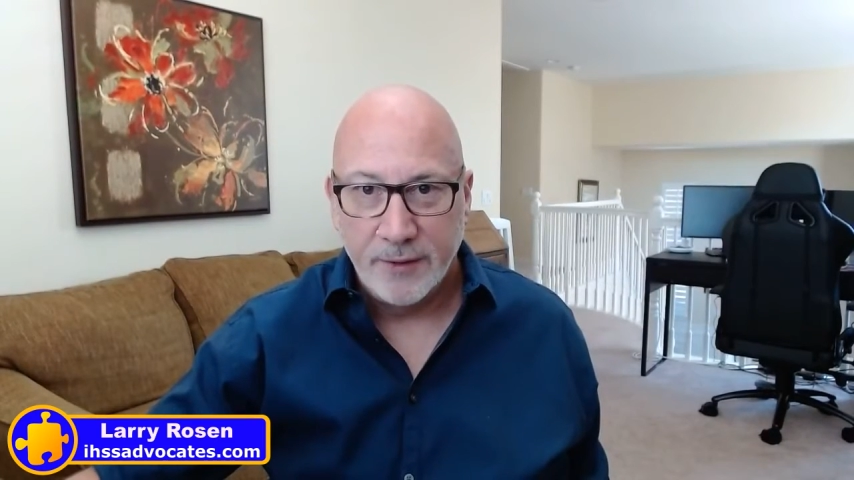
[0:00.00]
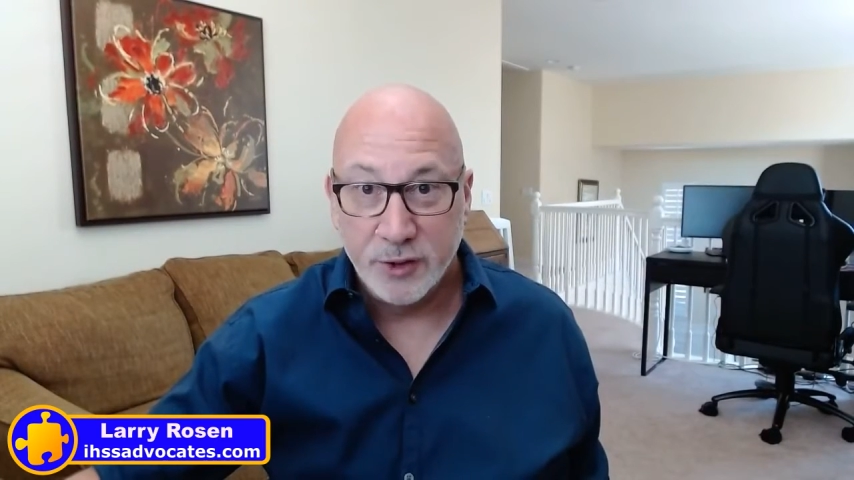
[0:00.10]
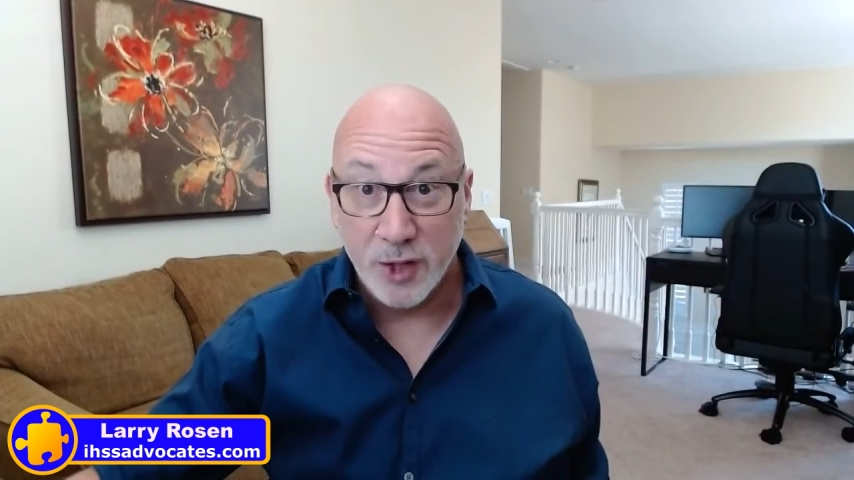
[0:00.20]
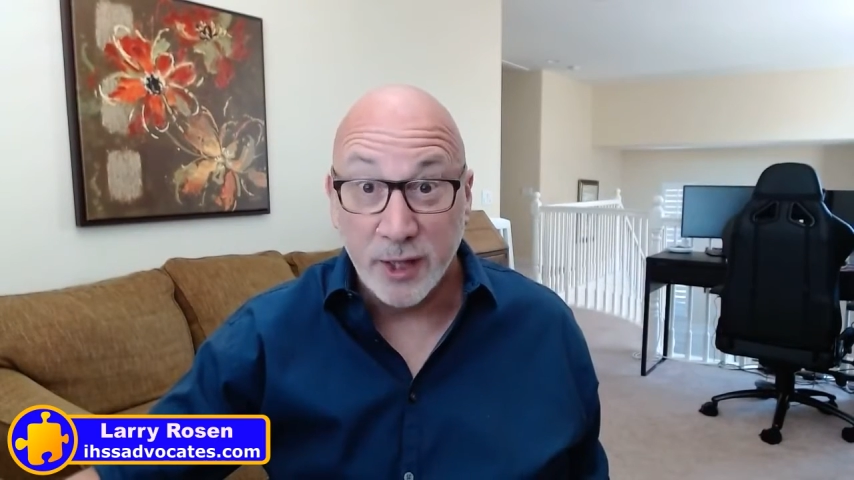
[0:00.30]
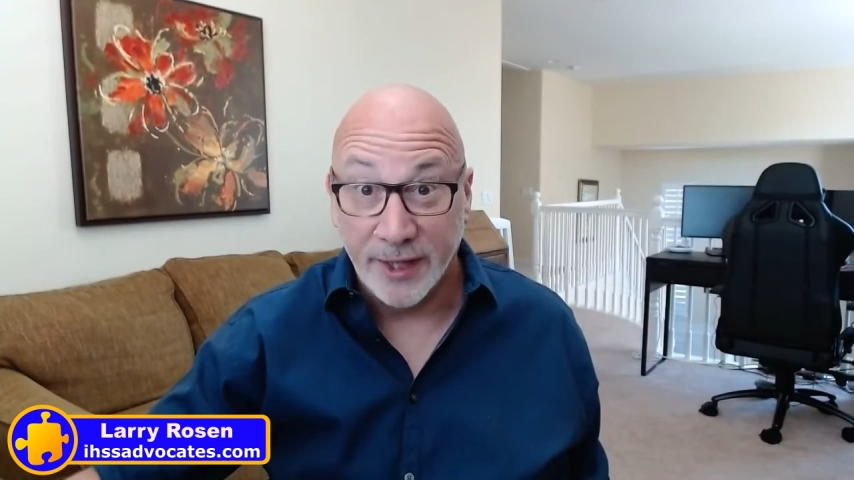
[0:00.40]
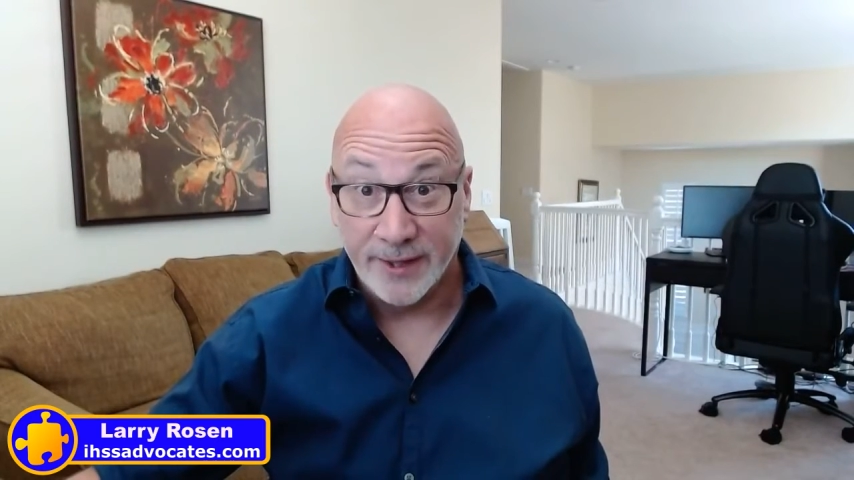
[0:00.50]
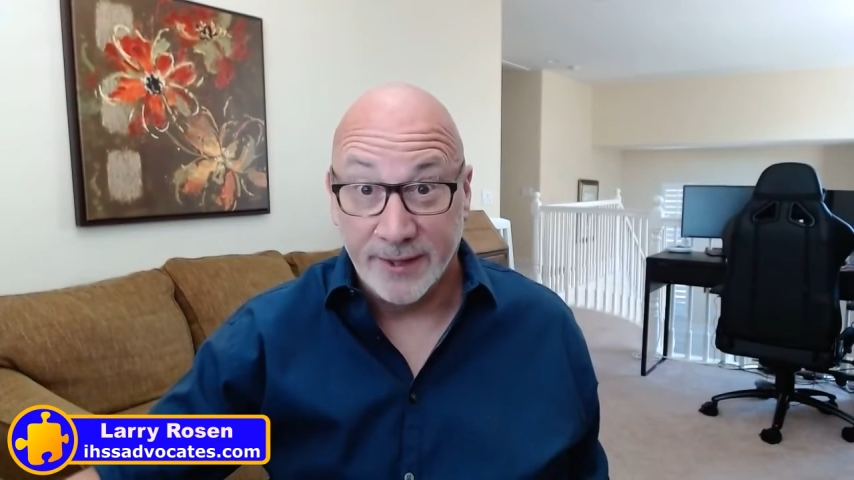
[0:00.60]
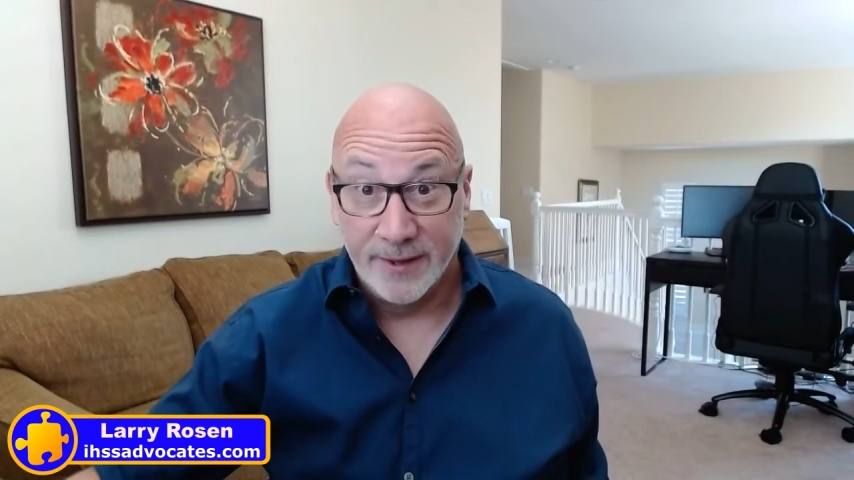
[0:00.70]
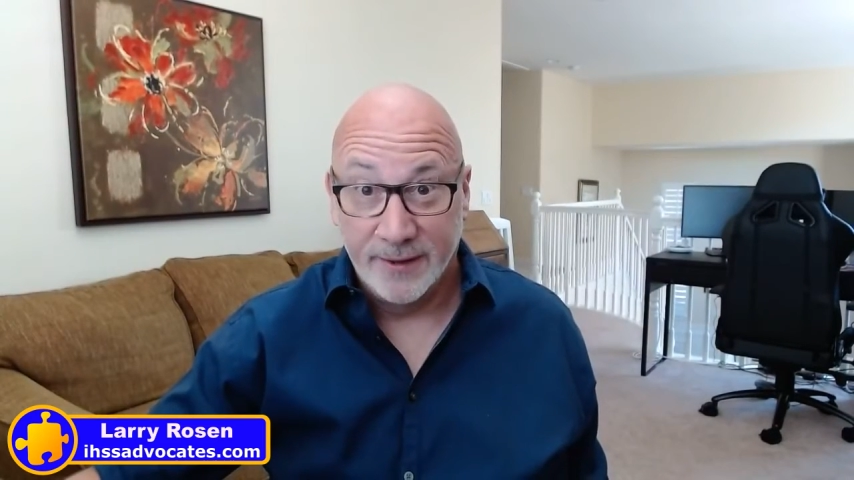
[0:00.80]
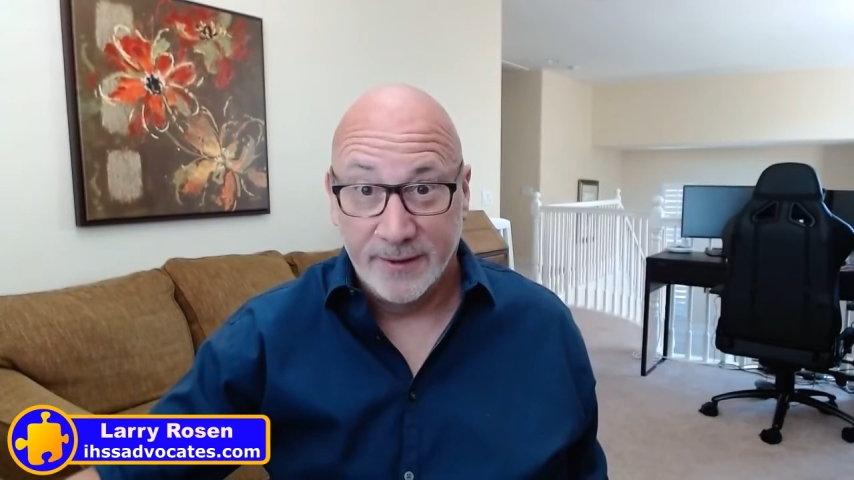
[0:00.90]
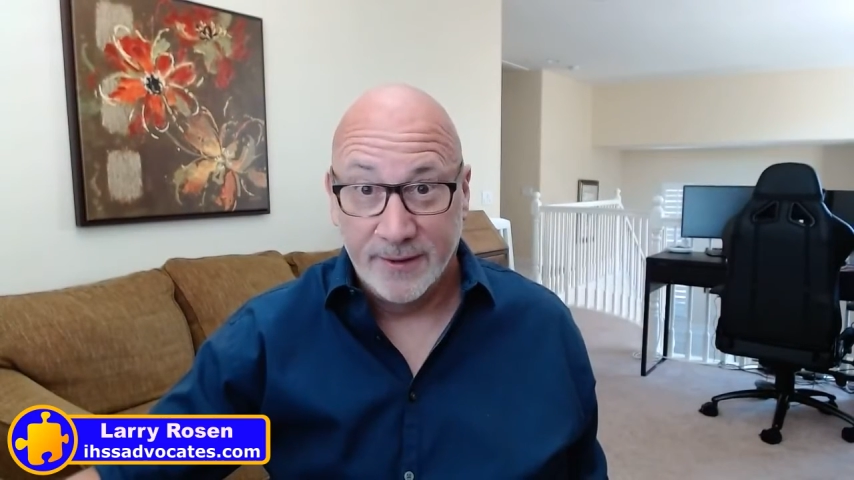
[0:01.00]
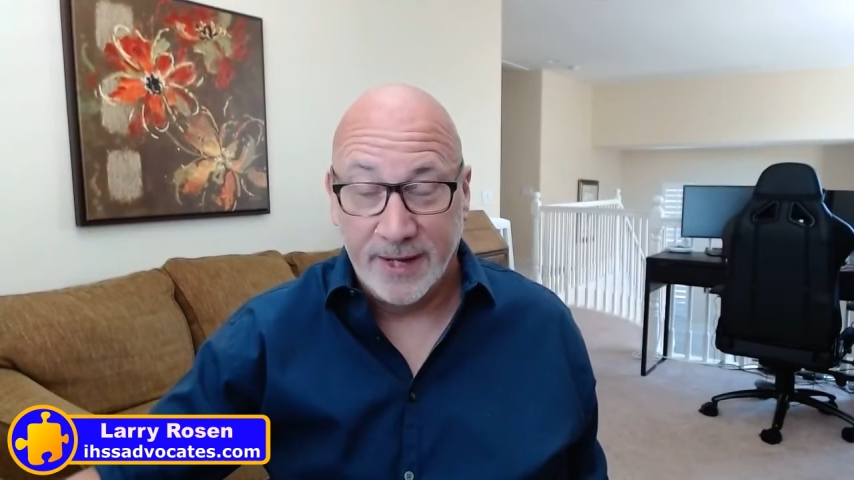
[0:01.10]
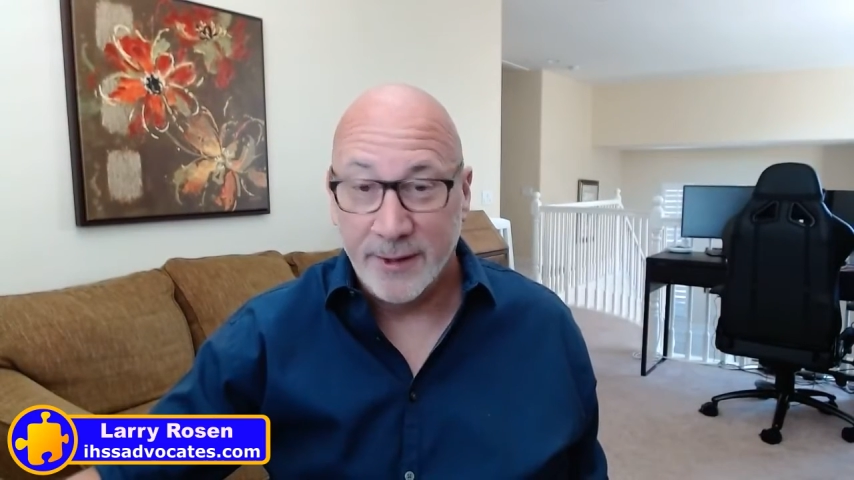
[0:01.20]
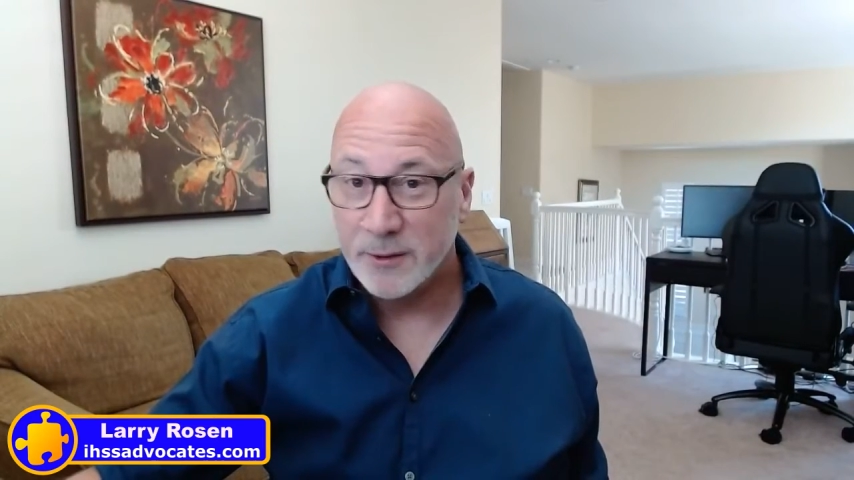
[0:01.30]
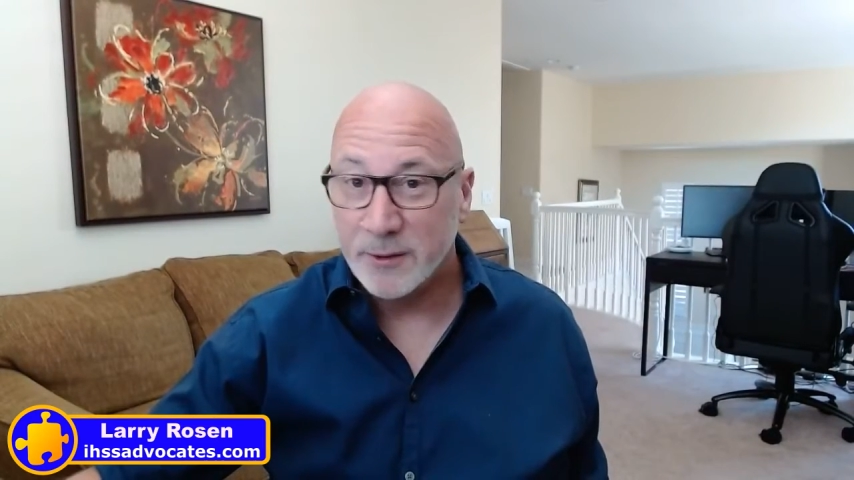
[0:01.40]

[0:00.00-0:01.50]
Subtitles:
juggling, I know